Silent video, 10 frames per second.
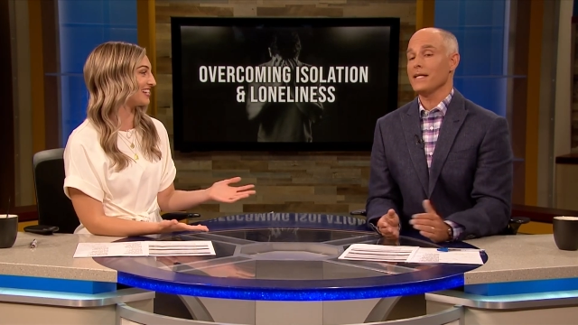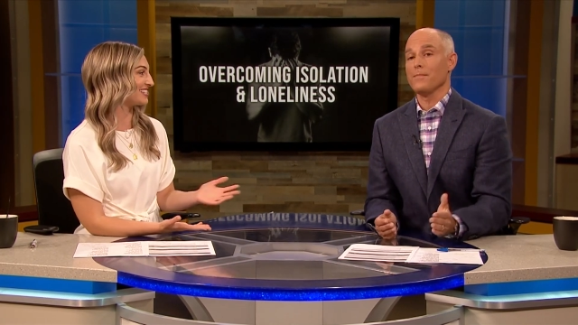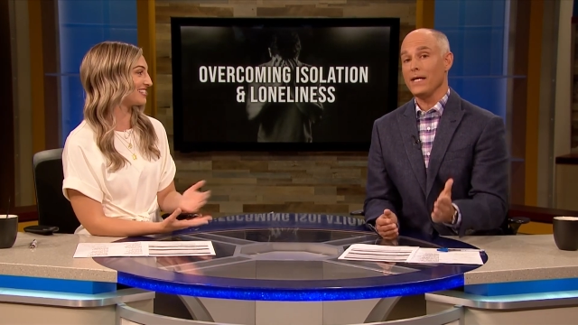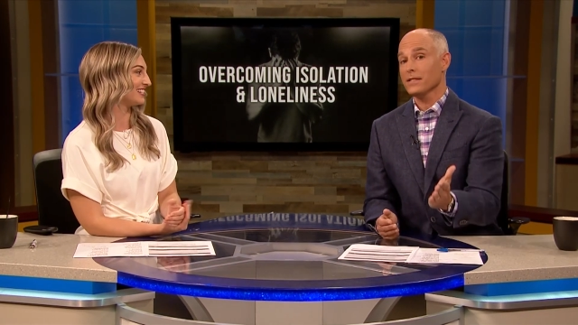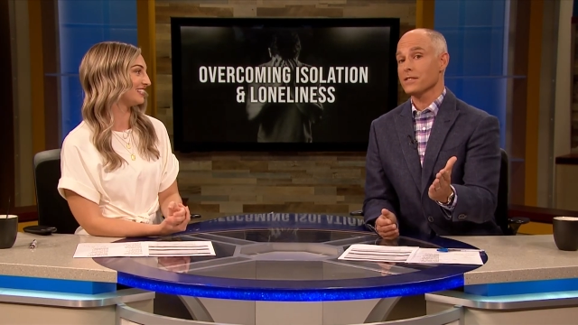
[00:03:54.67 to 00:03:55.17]
Speaker 1: I
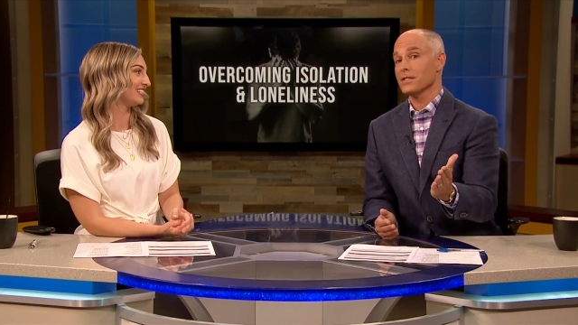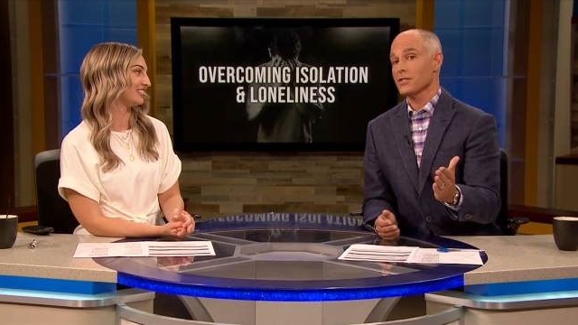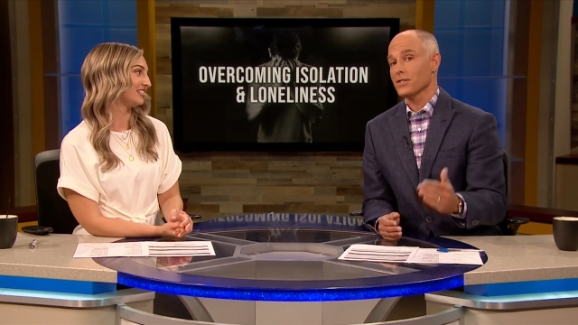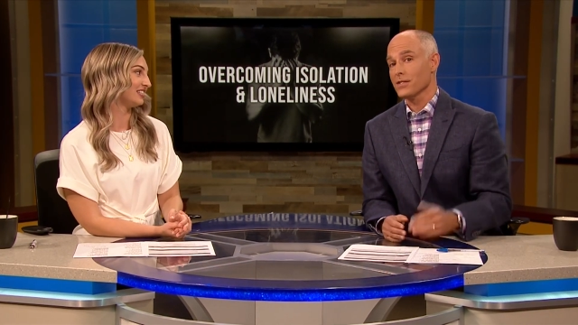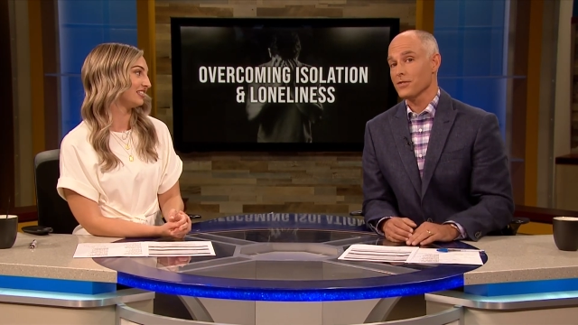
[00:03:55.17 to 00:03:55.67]
didn't make
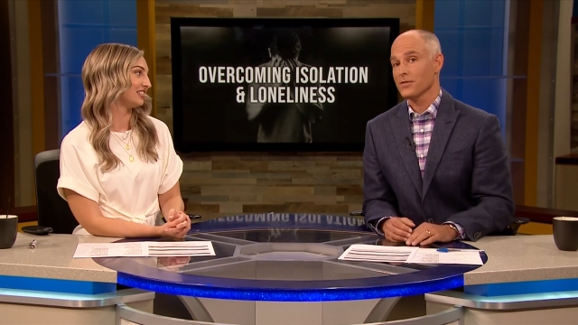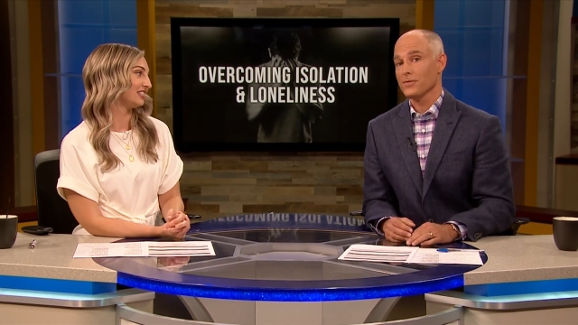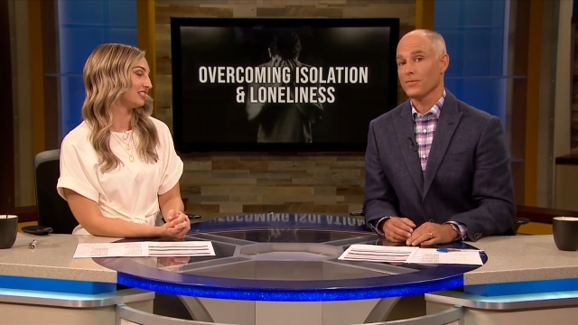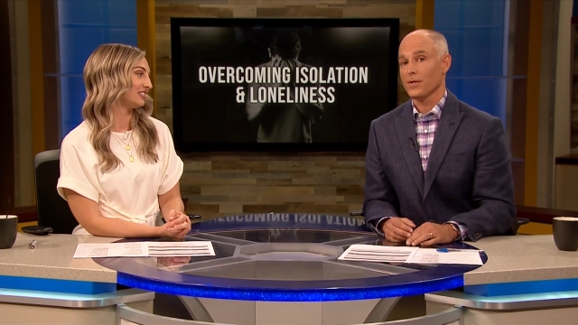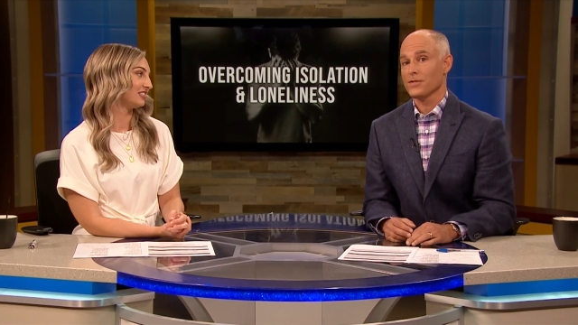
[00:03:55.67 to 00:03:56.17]
decisions, as
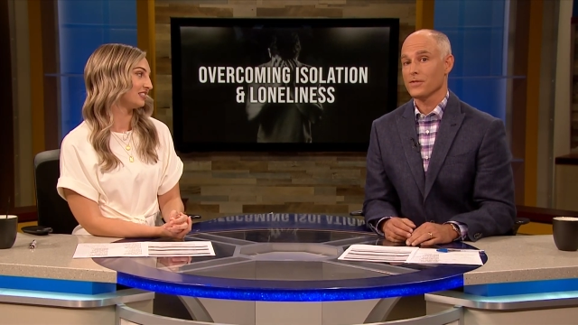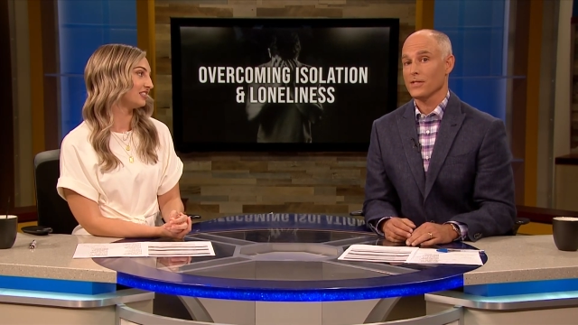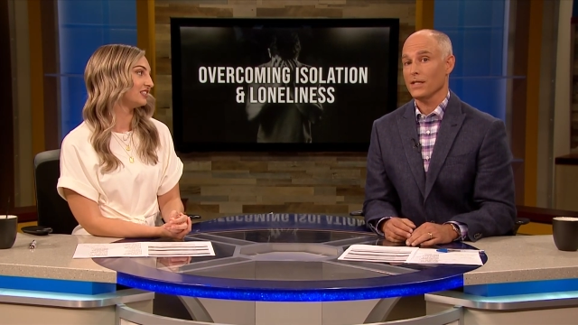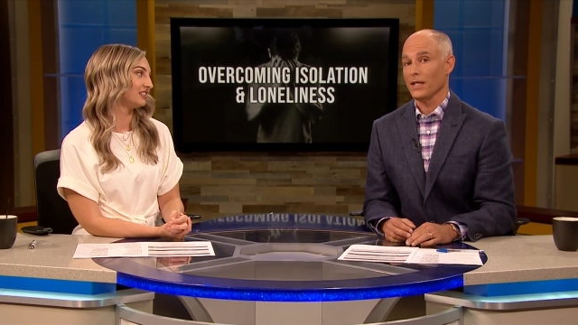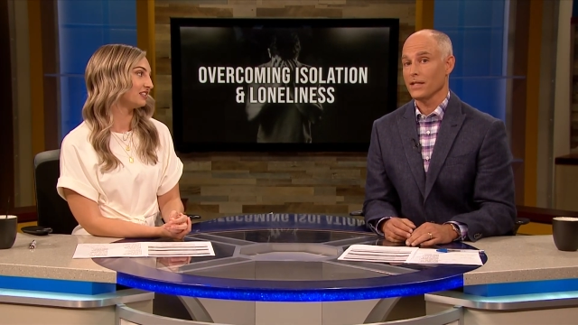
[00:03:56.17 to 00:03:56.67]
you as you
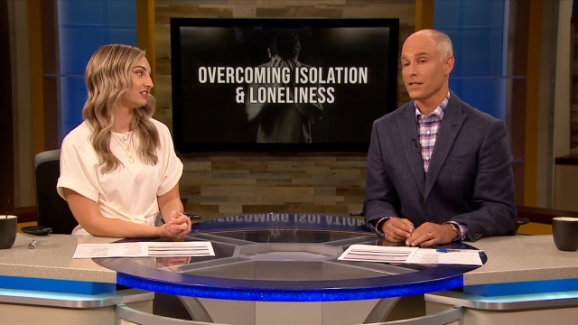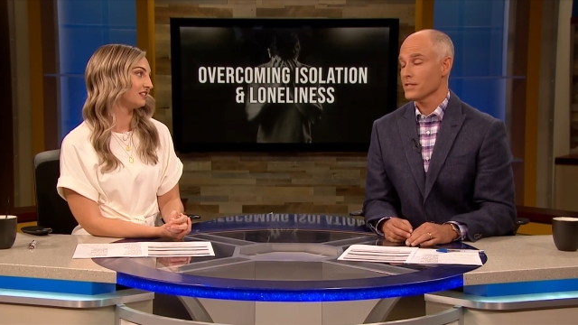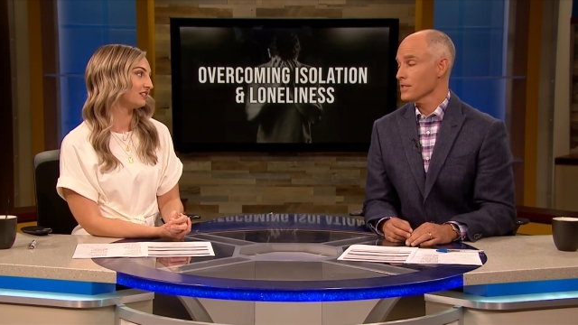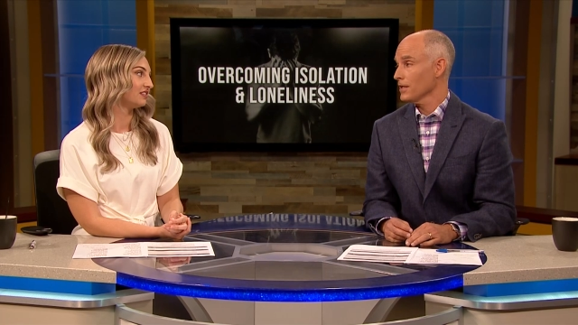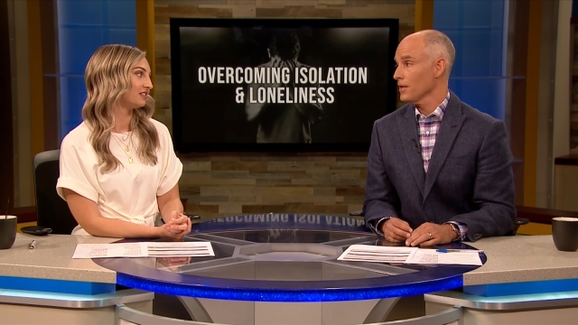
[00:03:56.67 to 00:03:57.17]
said, like
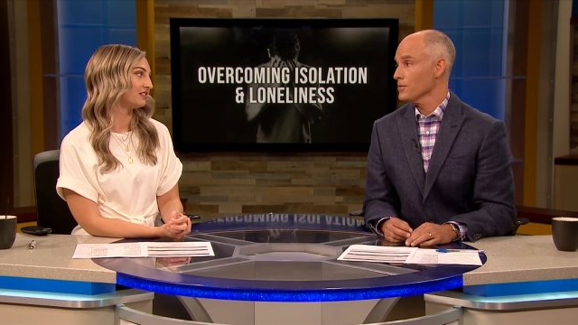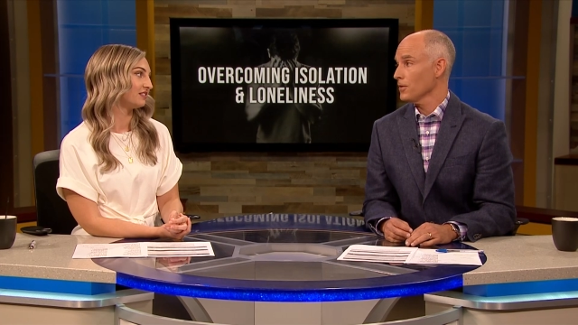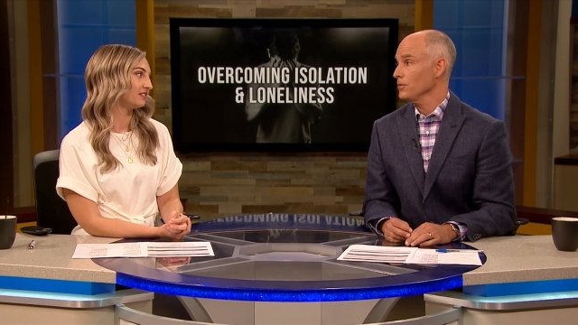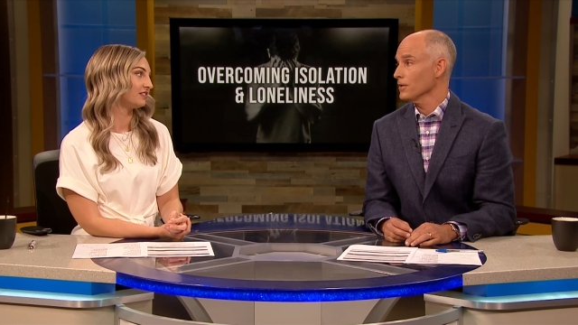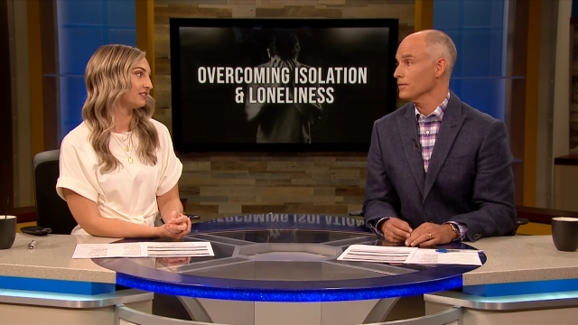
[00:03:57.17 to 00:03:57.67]
this until I was
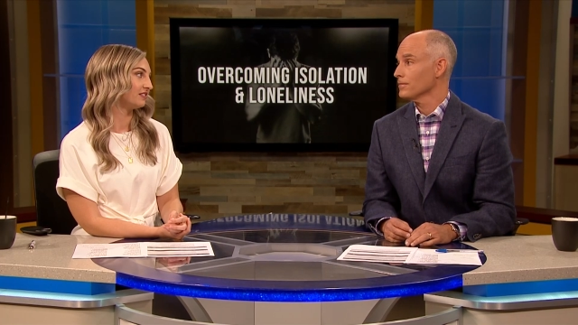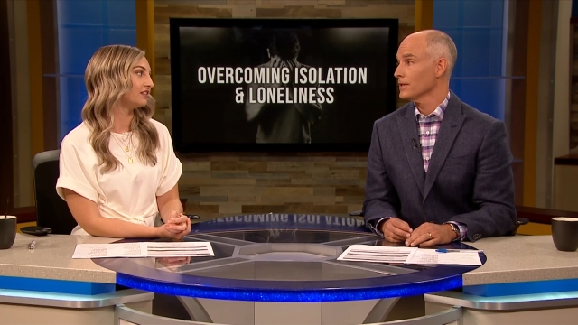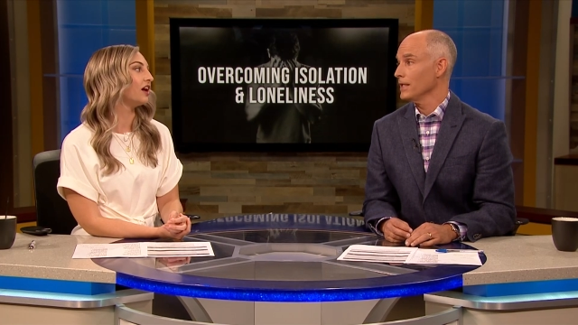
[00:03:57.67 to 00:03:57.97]
older.